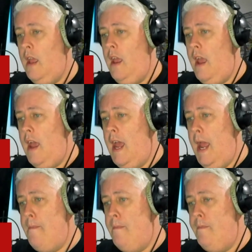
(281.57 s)

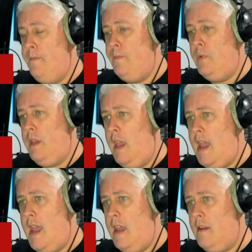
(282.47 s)
So. But
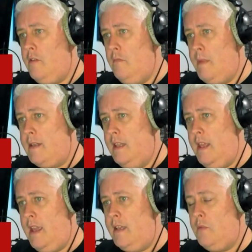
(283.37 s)
yeah, going back to
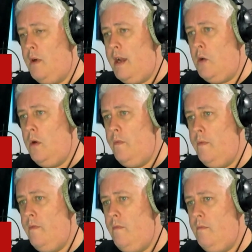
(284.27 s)
this, wow.
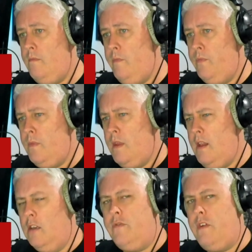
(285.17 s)

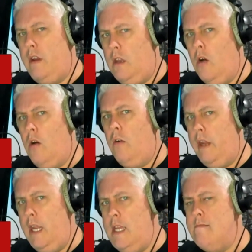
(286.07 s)
Looks very
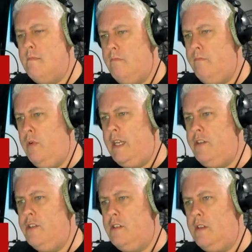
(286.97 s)
gory, but it
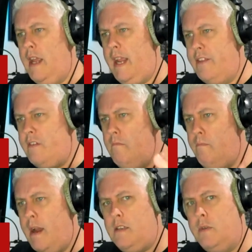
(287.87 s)
does look like it's gone
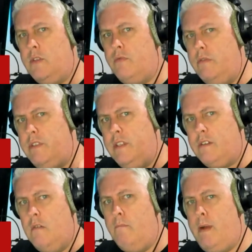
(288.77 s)
back to its roots. It's
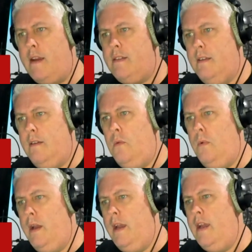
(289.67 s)
gone back to